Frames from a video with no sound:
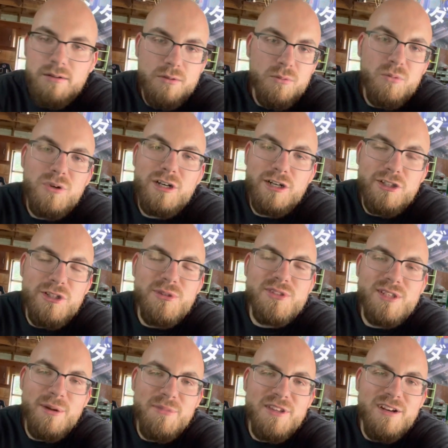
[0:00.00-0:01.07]
we're going to do
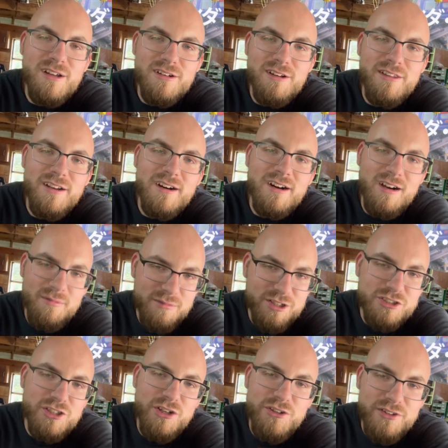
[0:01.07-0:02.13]
something under there. I'm going to
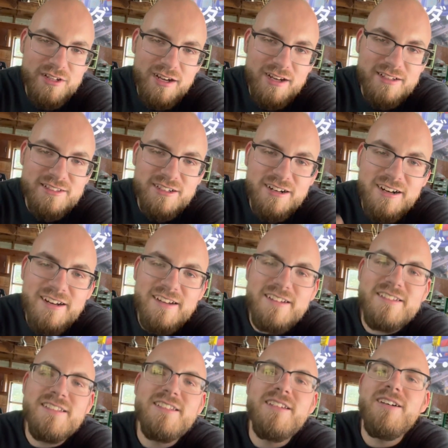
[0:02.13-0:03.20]
show you guys, all right?
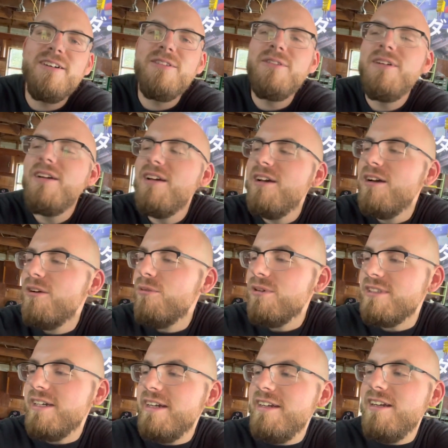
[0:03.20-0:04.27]
So we'll
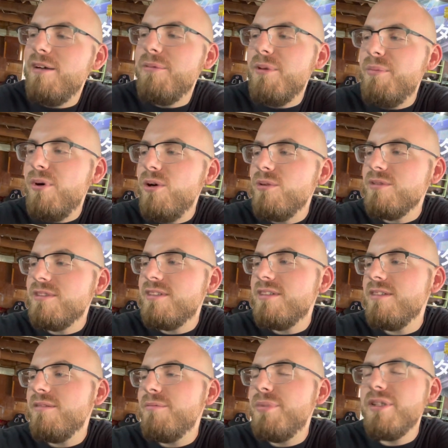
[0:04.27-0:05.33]
tighten up the bolts,
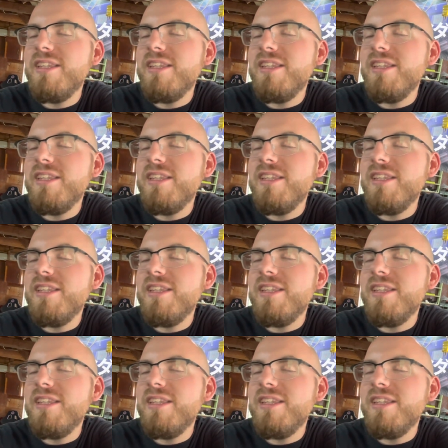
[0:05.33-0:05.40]
put